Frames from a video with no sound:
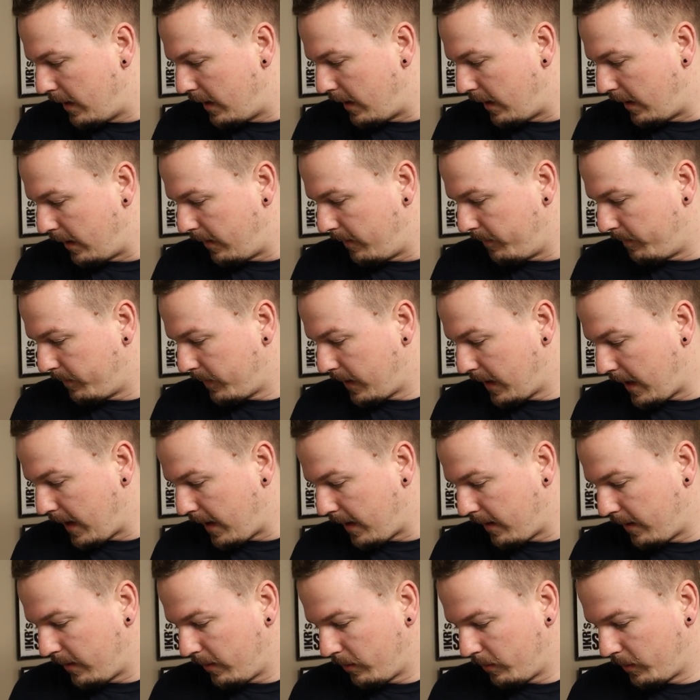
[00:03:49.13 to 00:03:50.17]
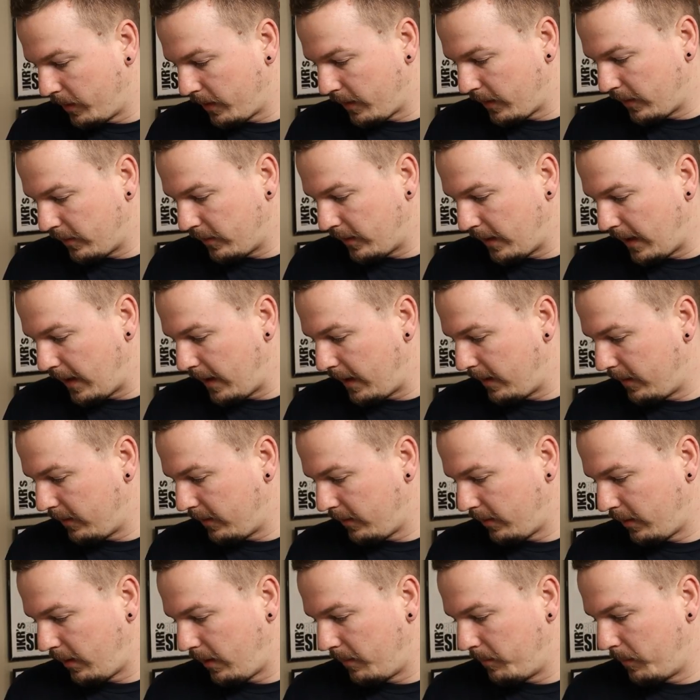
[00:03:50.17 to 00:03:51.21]
um, yeah, really sad,
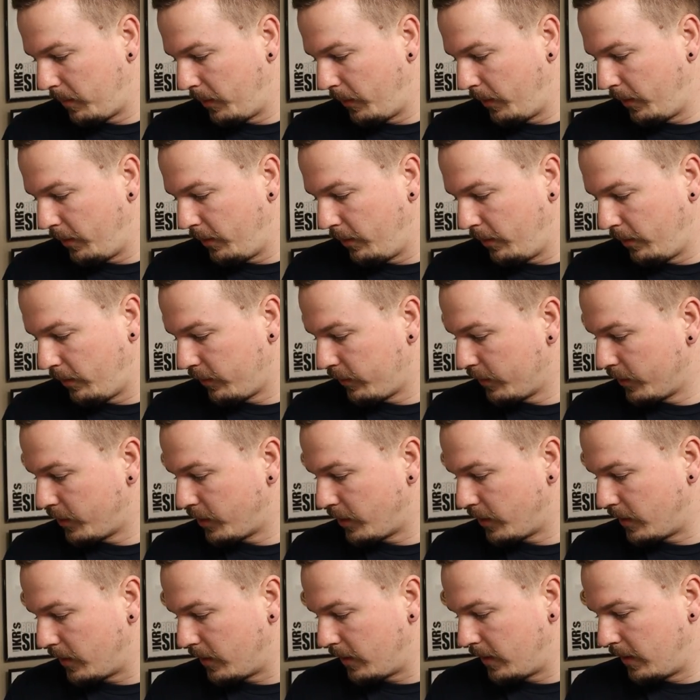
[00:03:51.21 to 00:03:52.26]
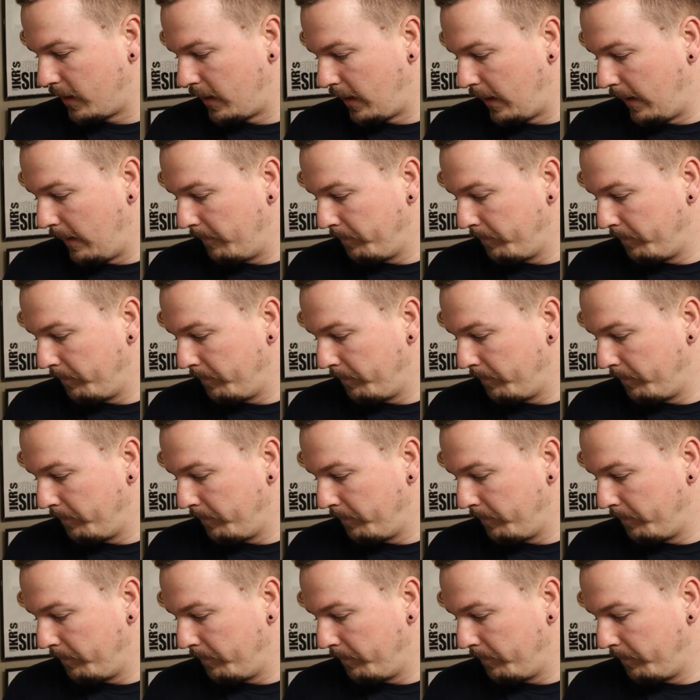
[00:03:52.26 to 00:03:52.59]
somber news for sure.